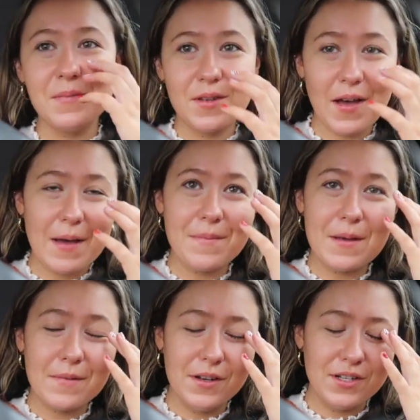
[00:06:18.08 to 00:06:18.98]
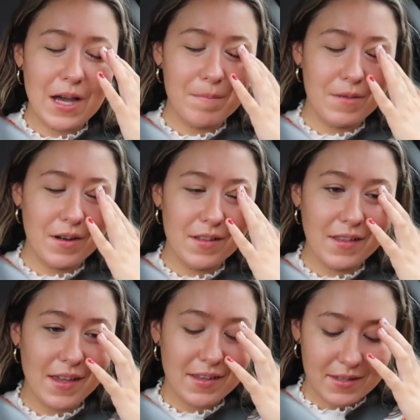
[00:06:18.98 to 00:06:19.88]
I'm so happy I'm on chapter
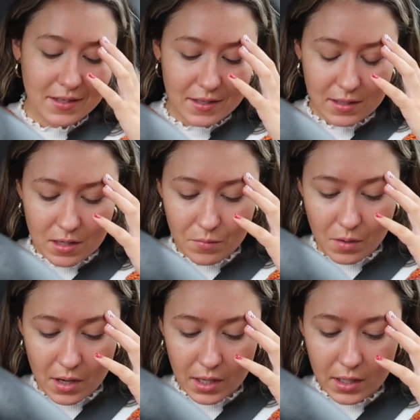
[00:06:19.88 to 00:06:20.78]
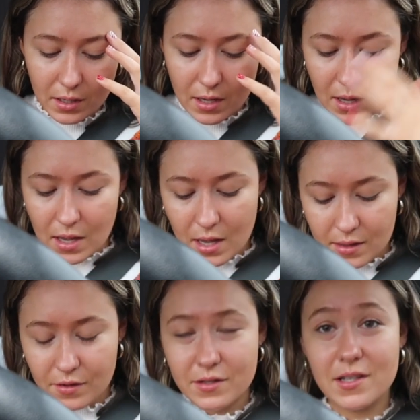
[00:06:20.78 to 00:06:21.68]
like 61
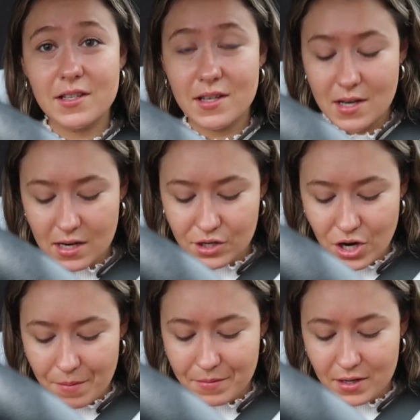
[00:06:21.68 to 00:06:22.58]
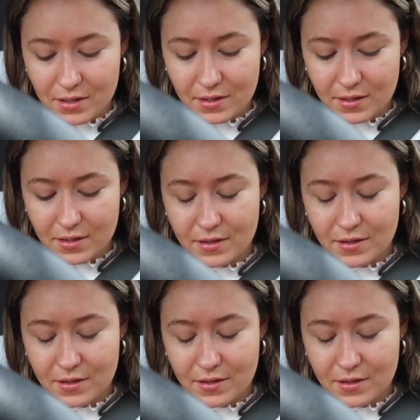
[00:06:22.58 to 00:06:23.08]
and there's 69 chapters.